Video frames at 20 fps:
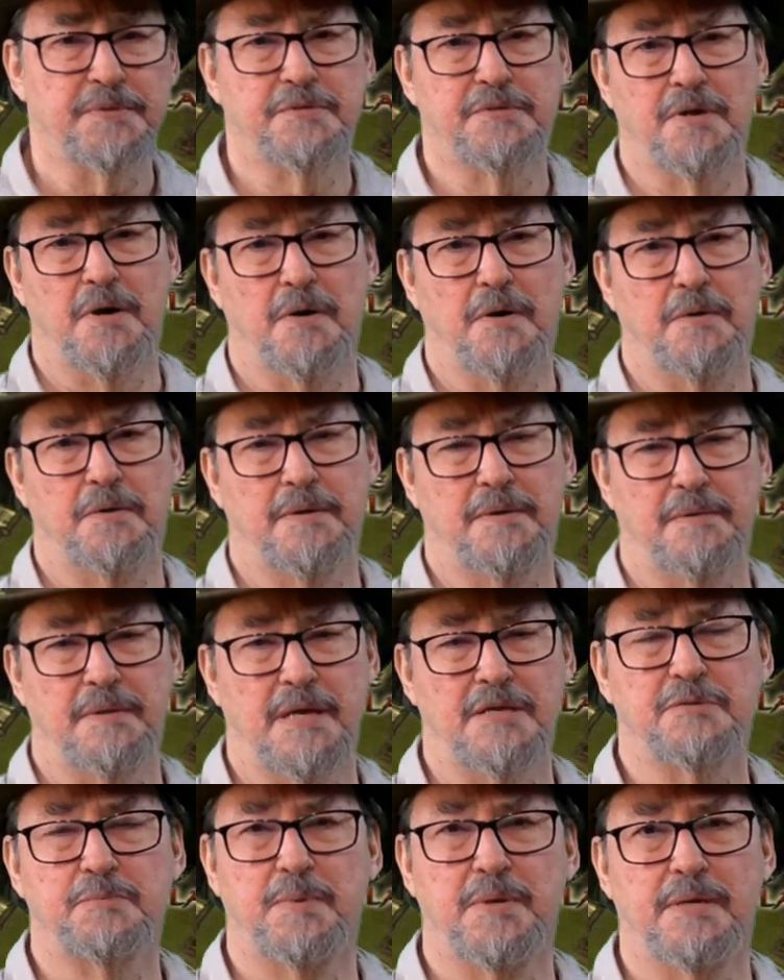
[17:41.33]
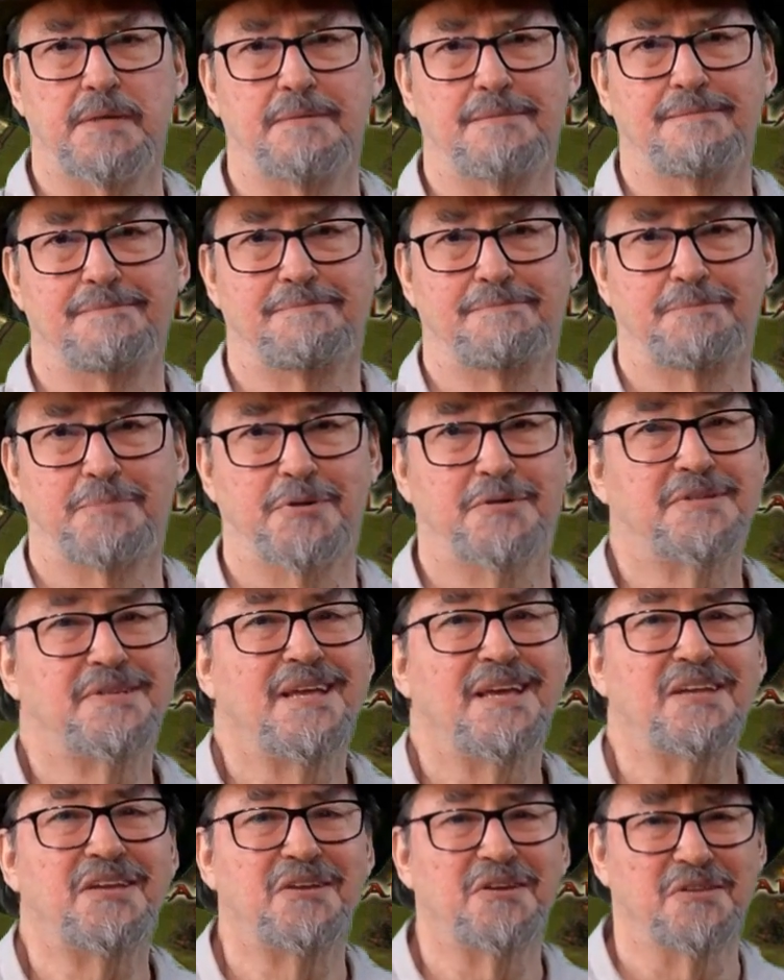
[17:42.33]
episode has been
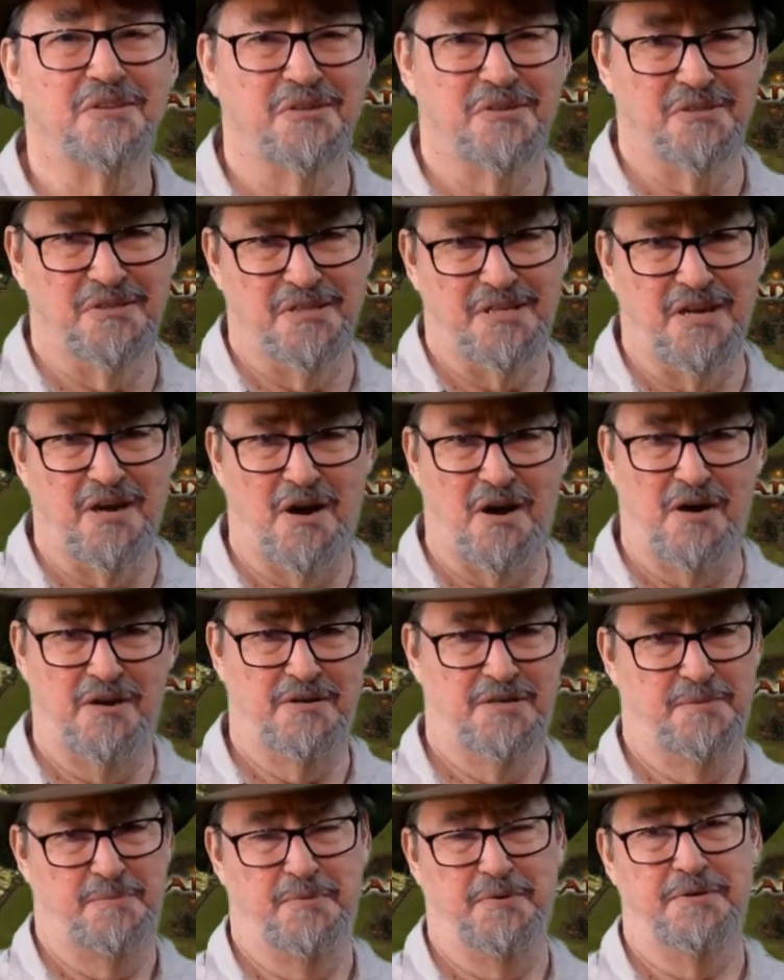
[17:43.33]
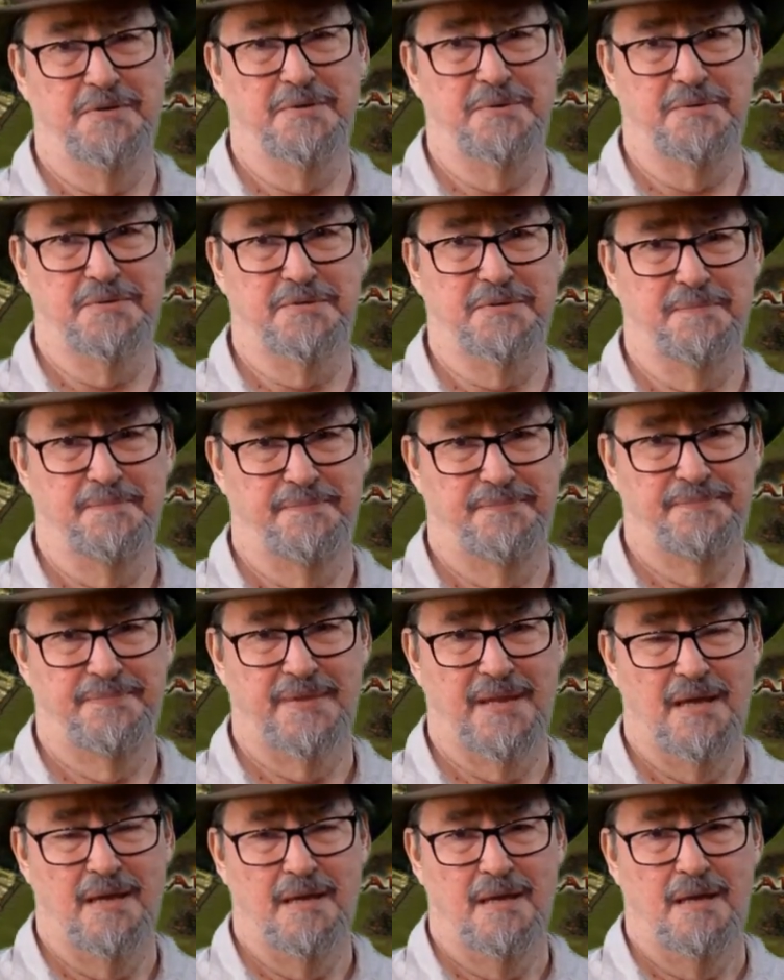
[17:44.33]
particularly hard to produce.
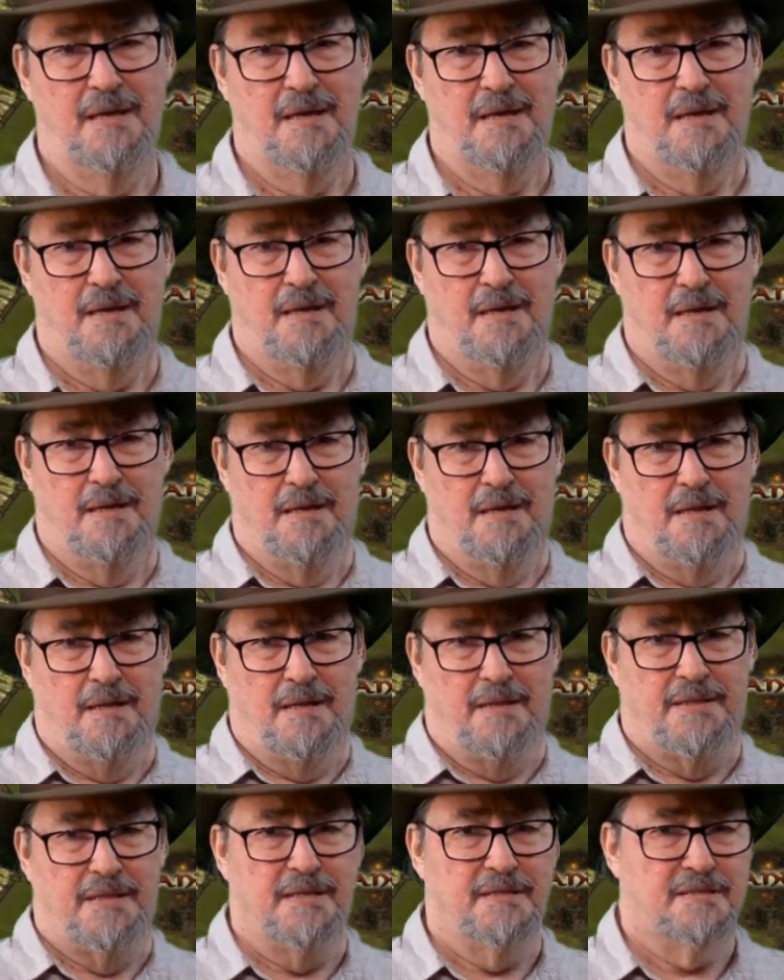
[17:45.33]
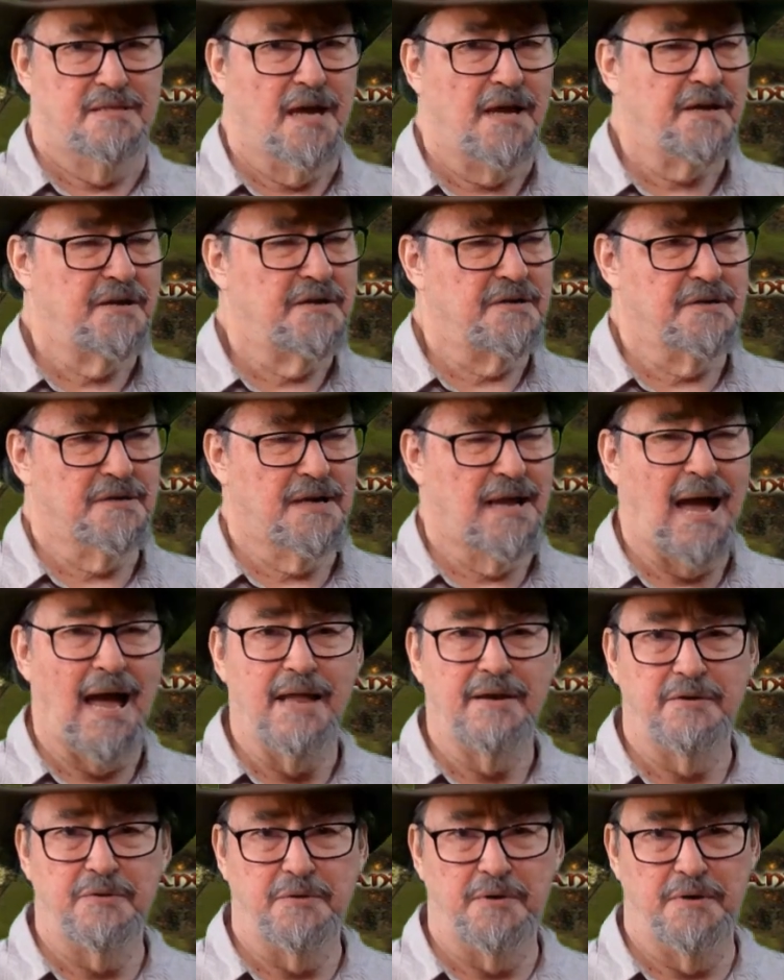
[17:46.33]
The entire
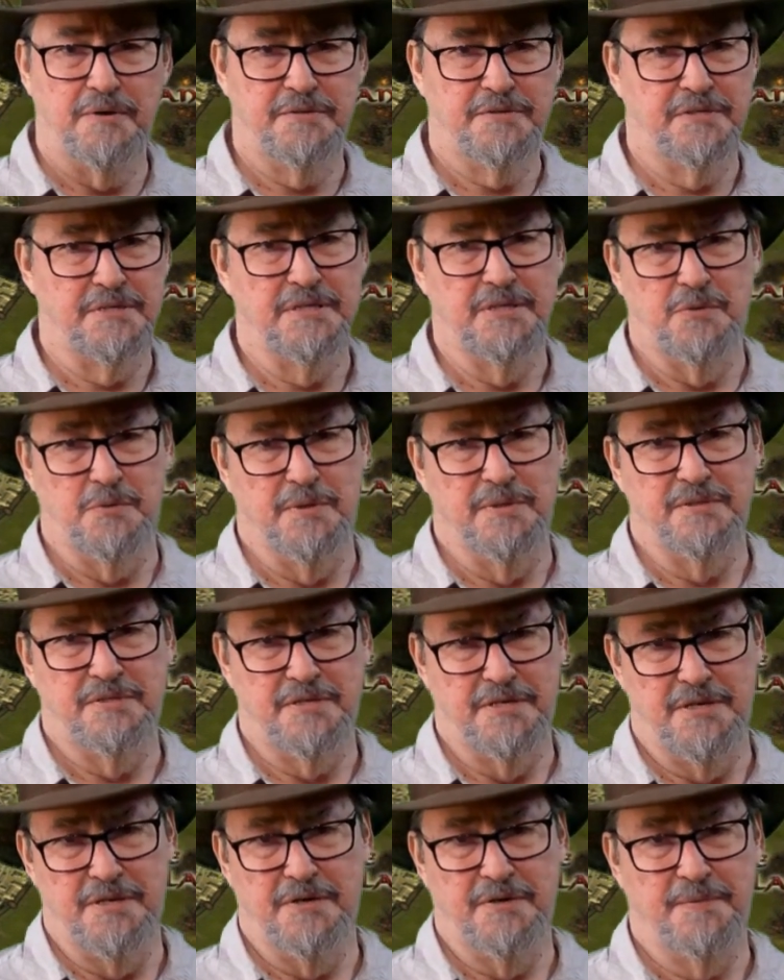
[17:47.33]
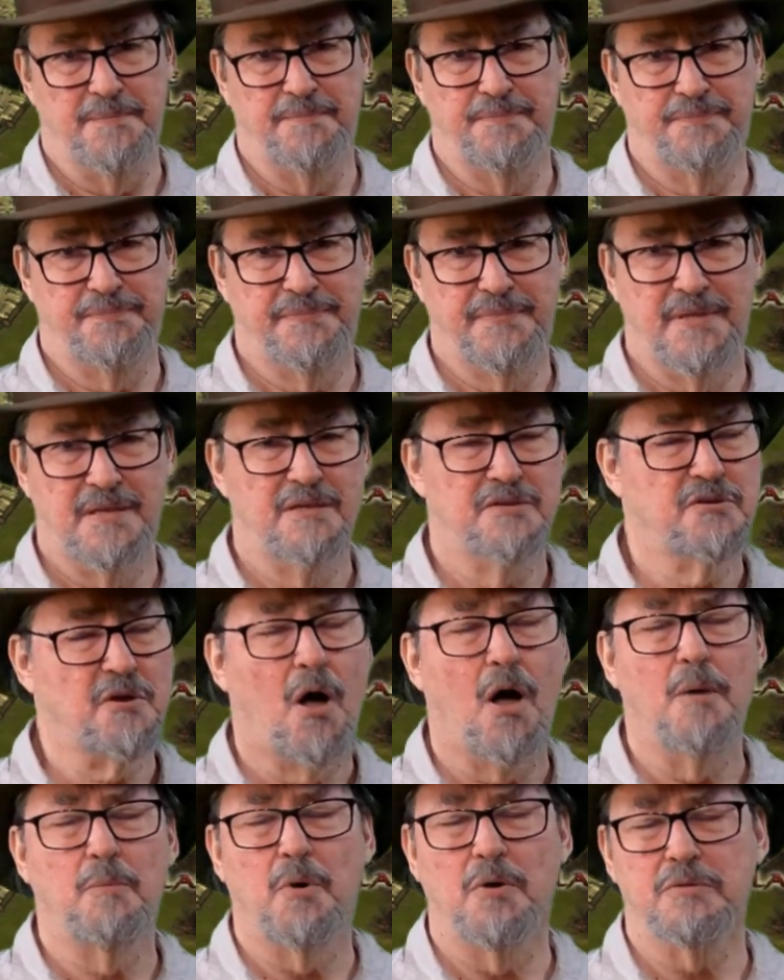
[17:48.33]
Gondor sequence here
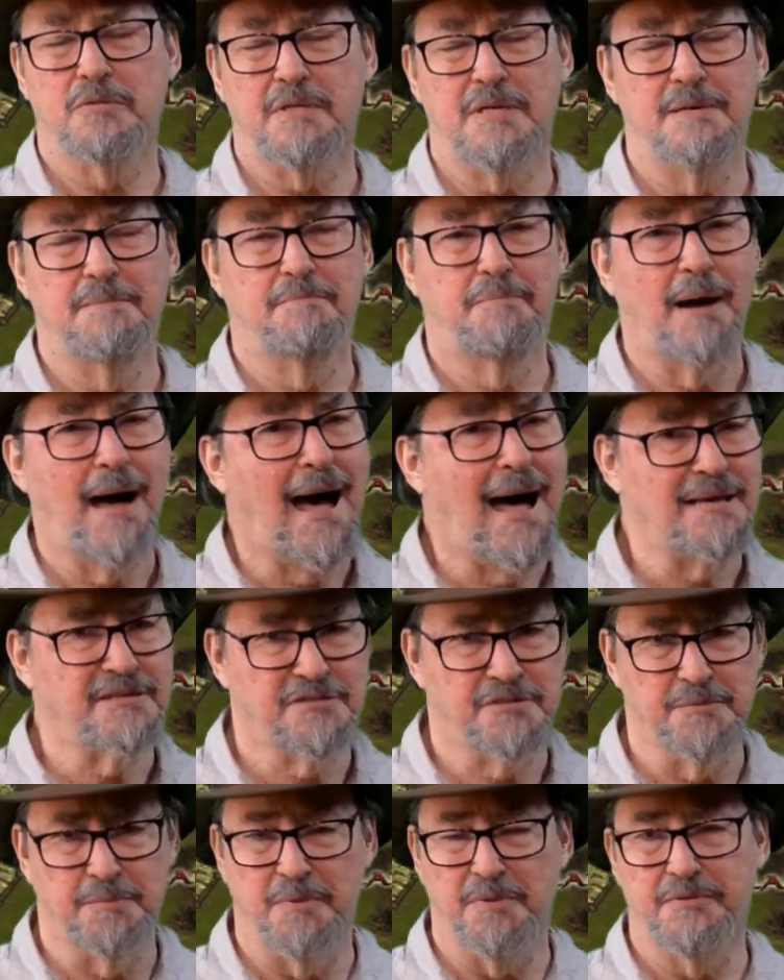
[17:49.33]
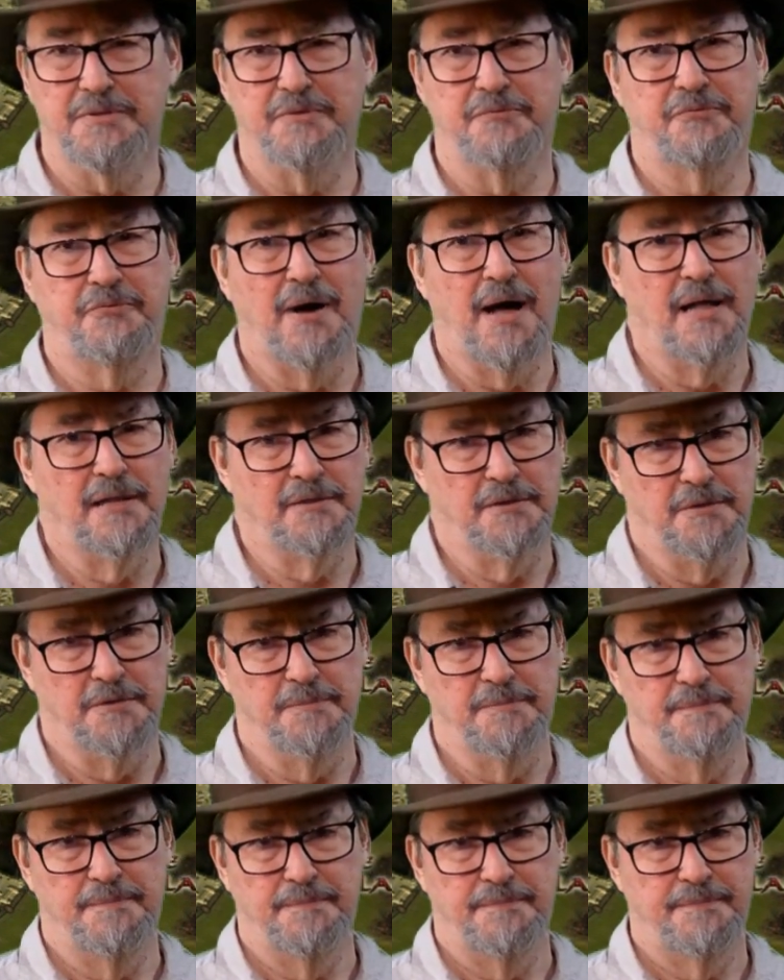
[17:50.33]
is almost impossible to
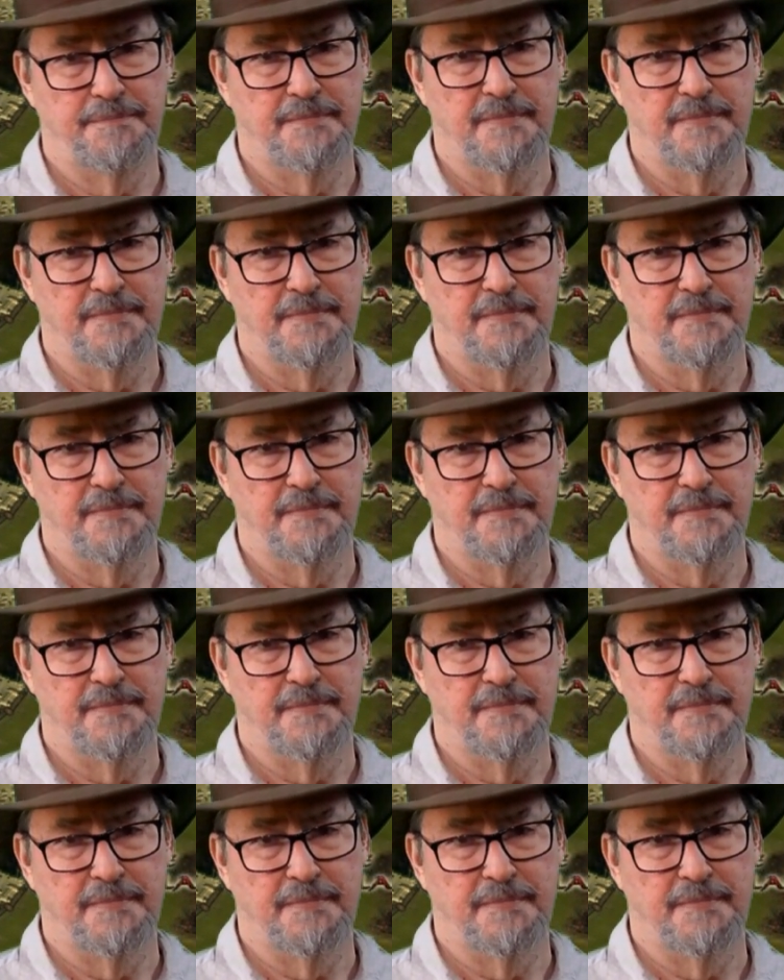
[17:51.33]
follow.